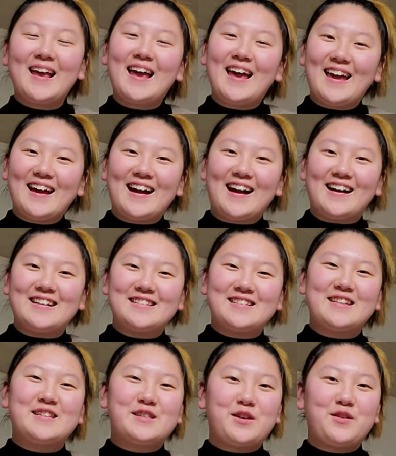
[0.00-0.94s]
Hey
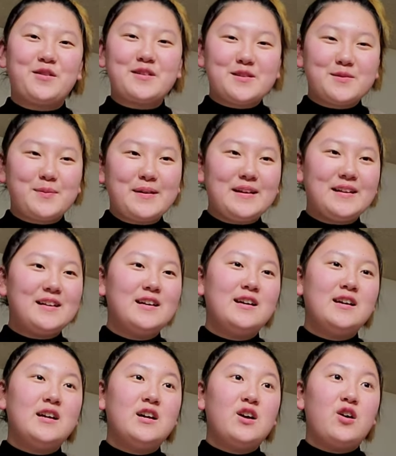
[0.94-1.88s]
guys, so it's been
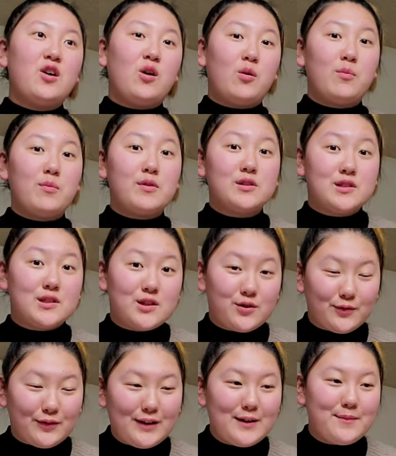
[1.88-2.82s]
almost
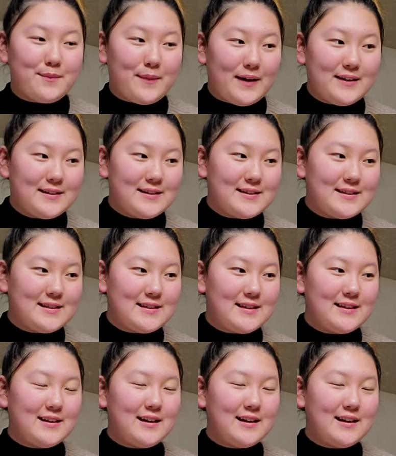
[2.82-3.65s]
three months